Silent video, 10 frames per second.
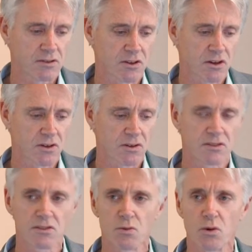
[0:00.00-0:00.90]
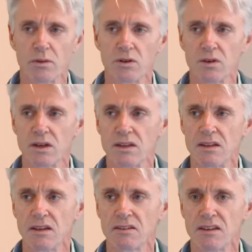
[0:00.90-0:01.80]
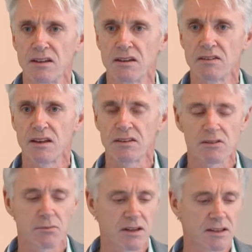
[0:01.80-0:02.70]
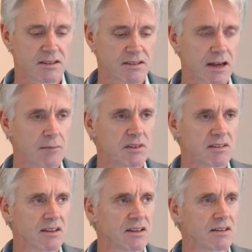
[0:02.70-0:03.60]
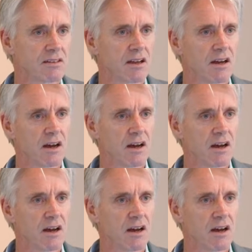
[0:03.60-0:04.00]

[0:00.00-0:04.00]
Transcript: So this is a woman with ostensibly the same disease,